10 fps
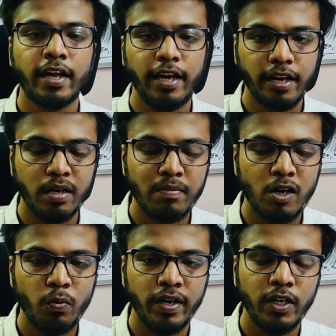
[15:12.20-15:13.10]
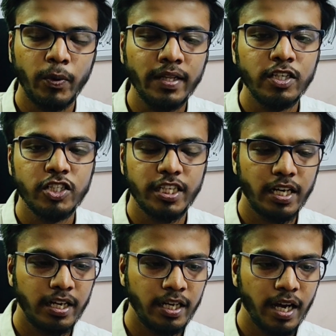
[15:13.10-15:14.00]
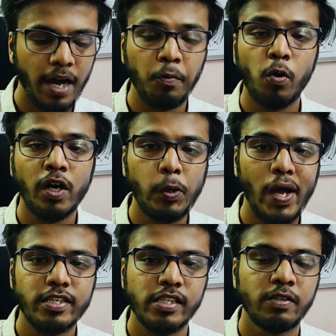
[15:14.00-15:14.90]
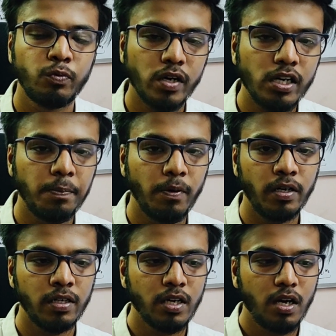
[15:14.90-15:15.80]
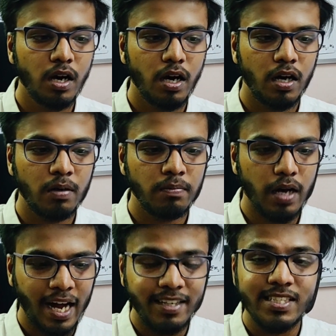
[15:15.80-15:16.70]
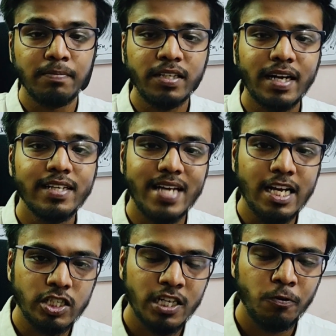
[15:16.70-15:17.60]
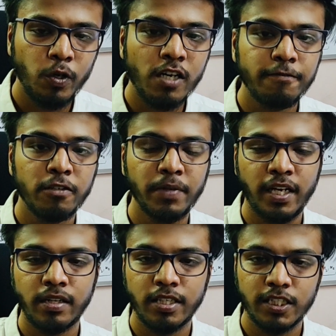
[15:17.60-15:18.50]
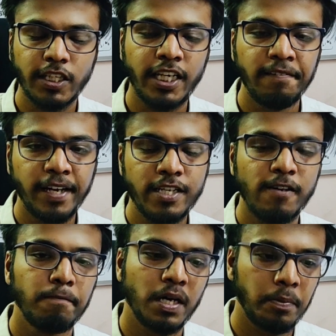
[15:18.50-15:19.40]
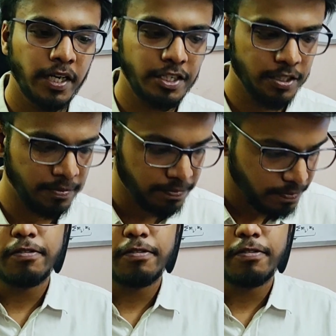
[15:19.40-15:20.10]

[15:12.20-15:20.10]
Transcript: to take care about when doing the GRE and what to actually work upon, and something that has actually worked for me in this 3 weeks of preparation.